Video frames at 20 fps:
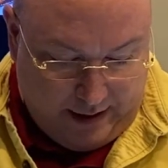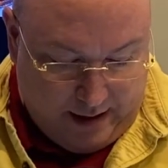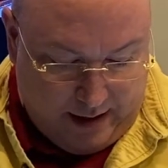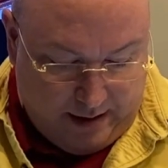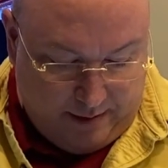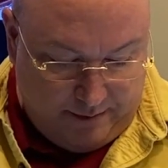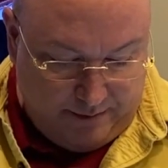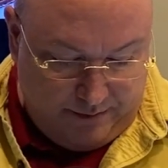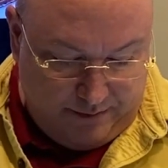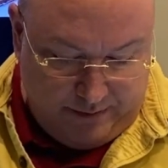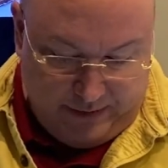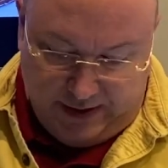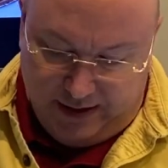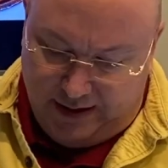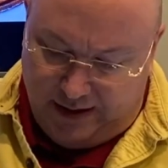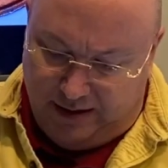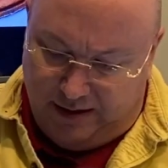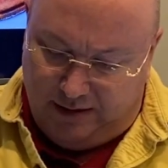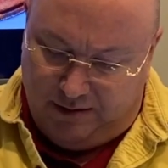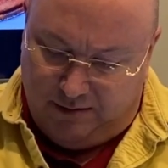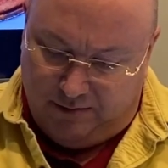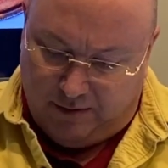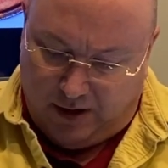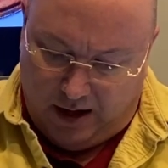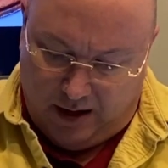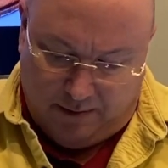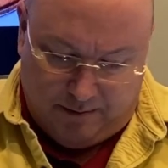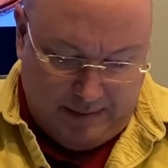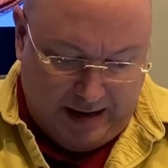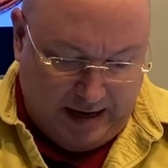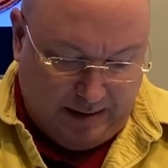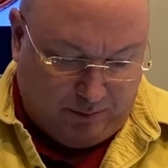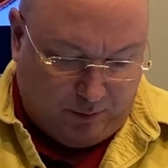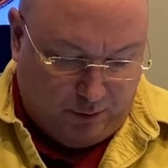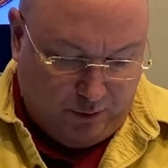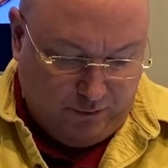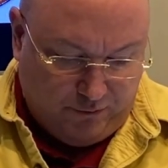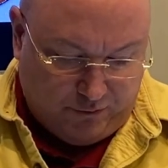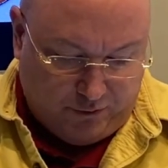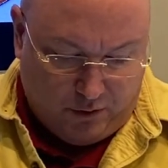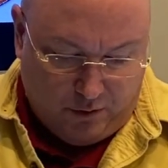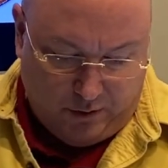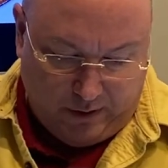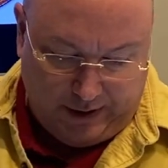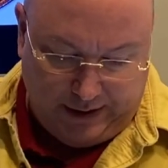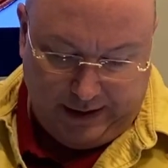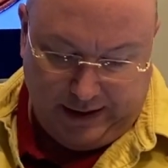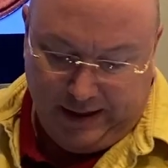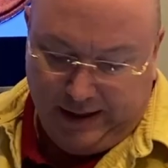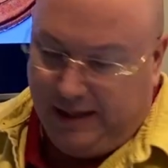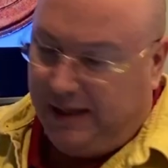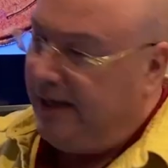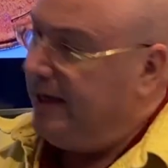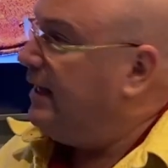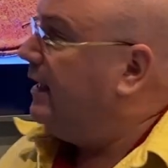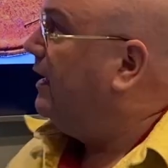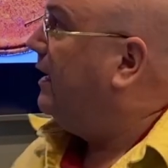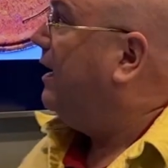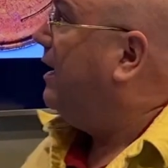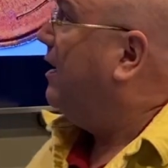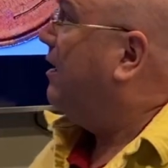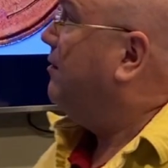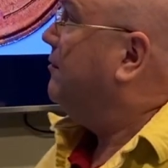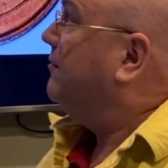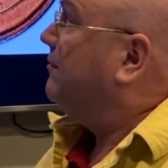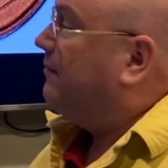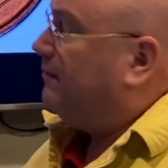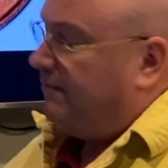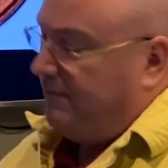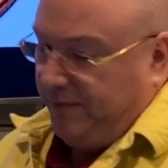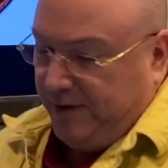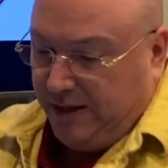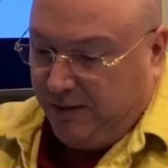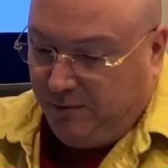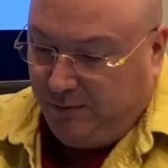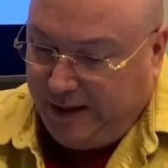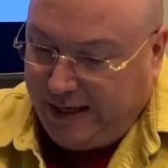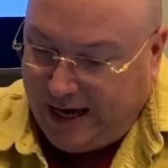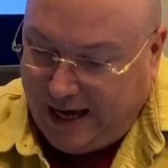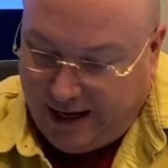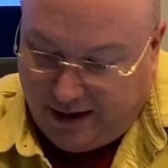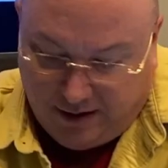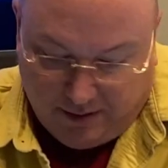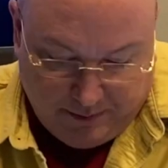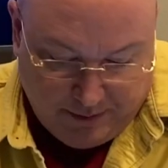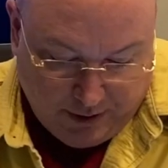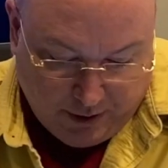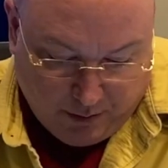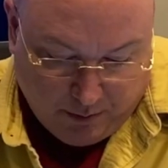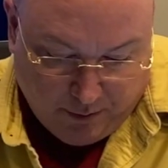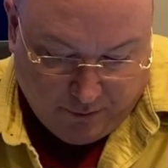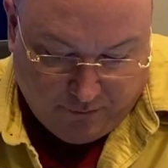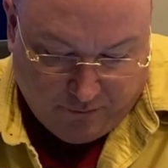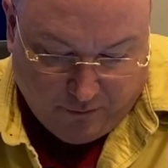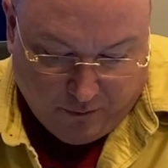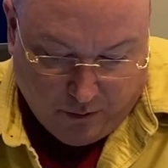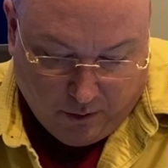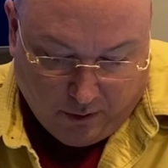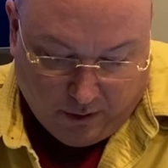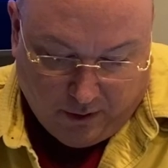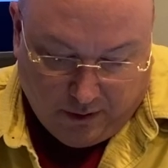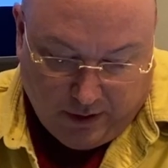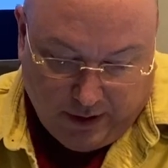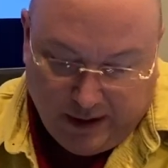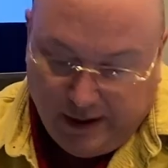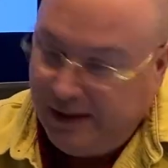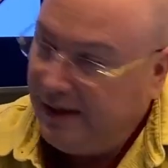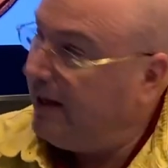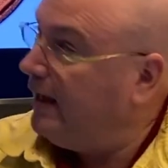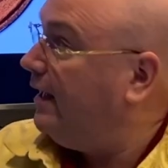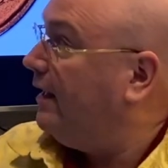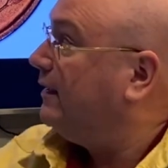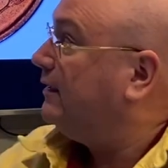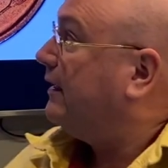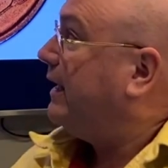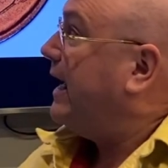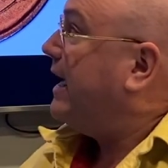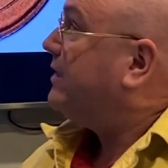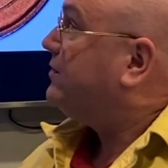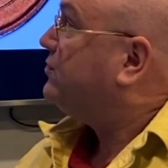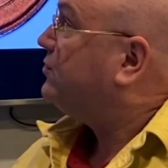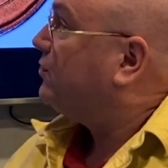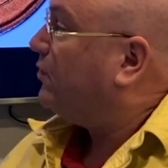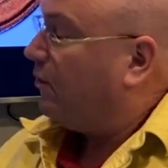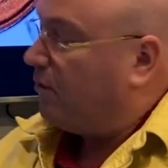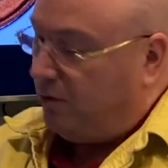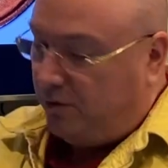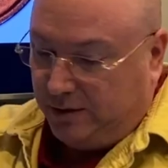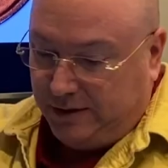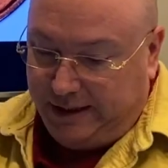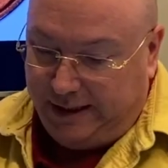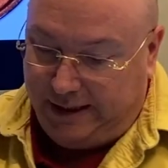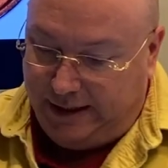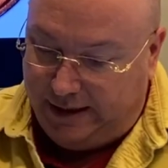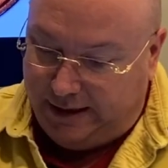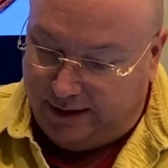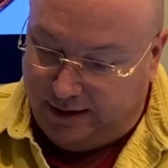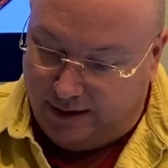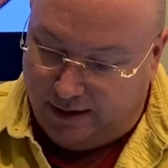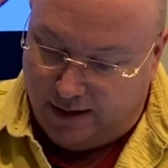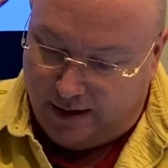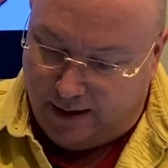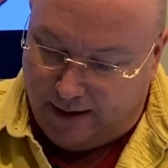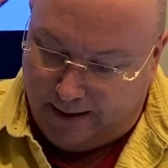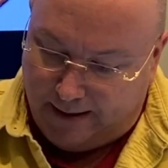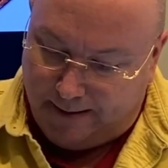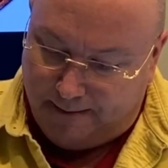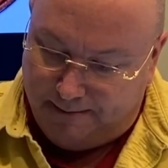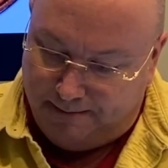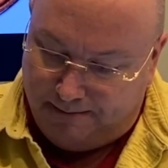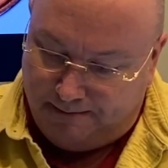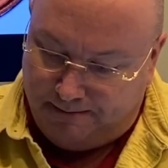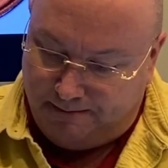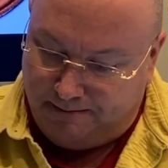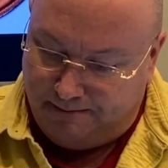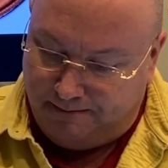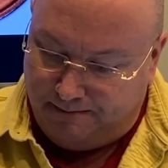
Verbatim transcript: Um, the uh, matte proof coin um, that we had up there before uh, last sold in. Um,